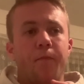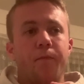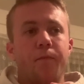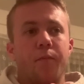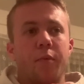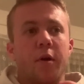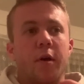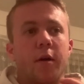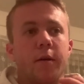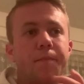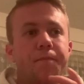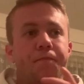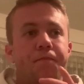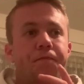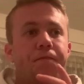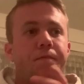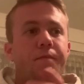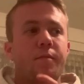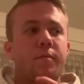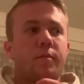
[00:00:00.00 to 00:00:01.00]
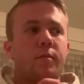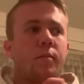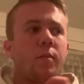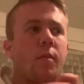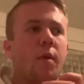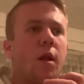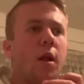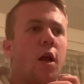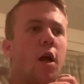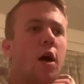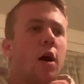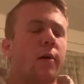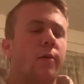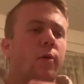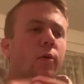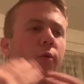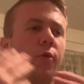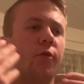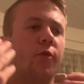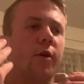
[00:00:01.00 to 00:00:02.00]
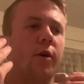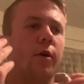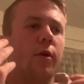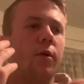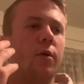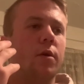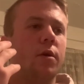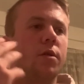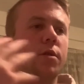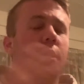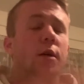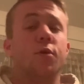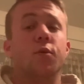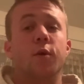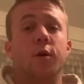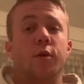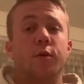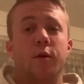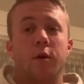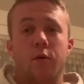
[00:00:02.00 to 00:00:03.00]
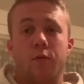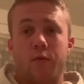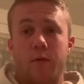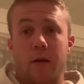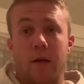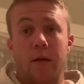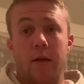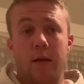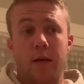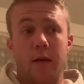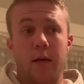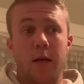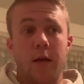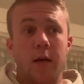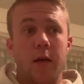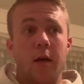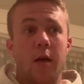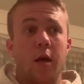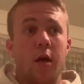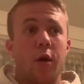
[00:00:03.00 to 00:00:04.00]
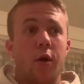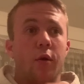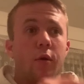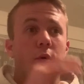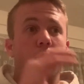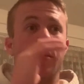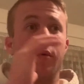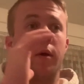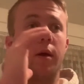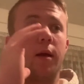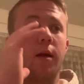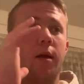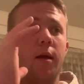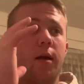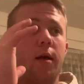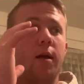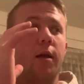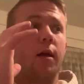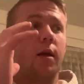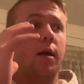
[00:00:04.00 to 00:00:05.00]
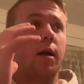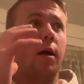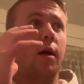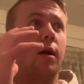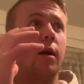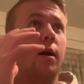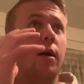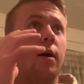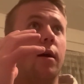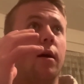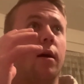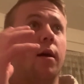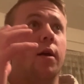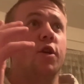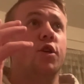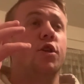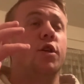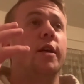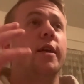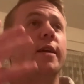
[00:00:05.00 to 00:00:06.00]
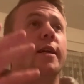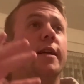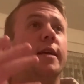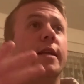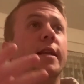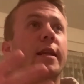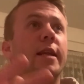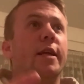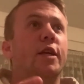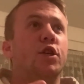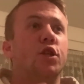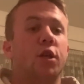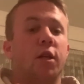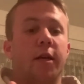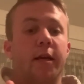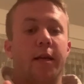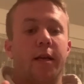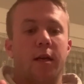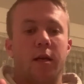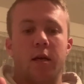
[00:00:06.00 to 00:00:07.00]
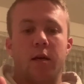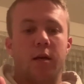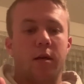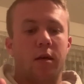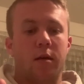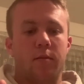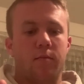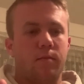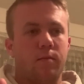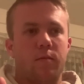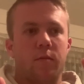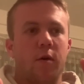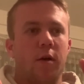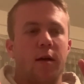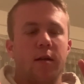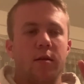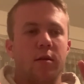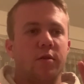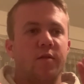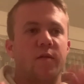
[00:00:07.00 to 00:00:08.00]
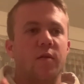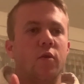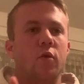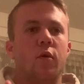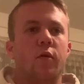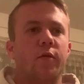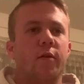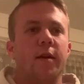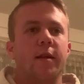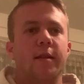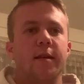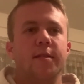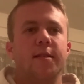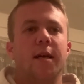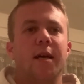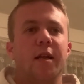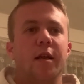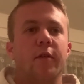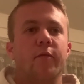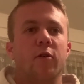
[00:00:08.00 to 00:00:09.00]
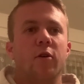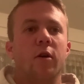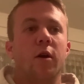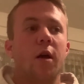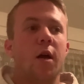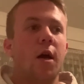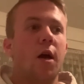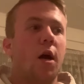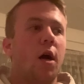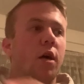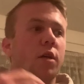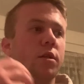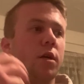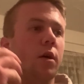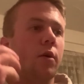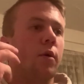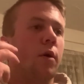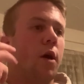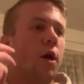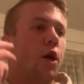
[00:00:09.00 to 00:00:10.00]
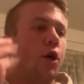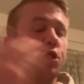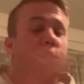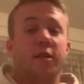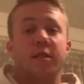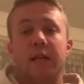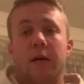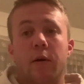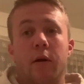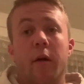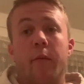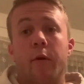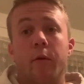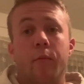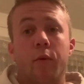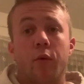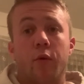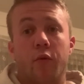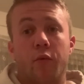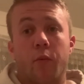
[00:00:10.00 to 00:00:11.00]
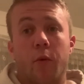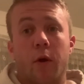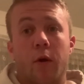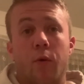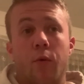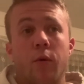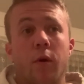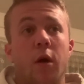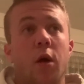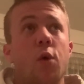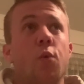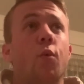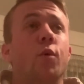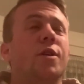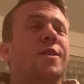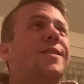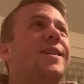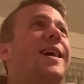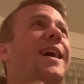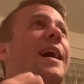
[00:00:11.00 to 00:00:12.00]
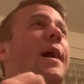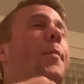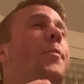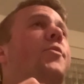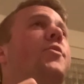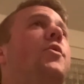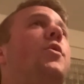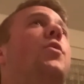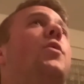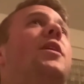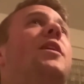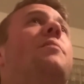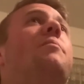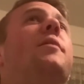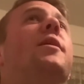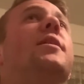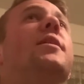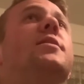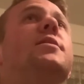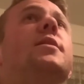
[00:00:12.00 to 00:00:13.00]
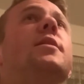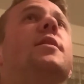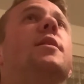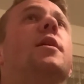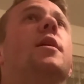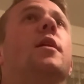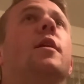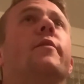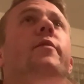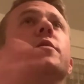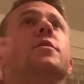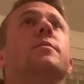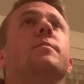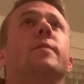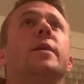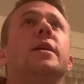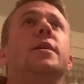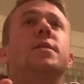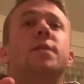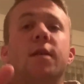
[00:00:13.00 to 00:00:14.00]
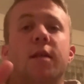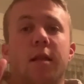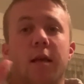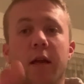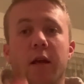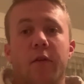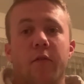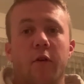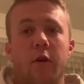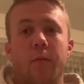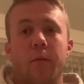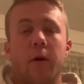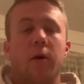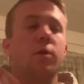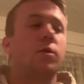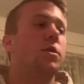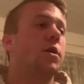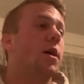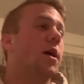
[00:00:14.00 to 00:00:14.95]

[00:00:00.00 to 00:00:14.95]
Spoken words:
But I've also started talking to our friend, who, she literally, like, does photography, this, that, and the other. So she's now coming aboard as well, which is absolutely amazing. Love her to bits, thank you very much.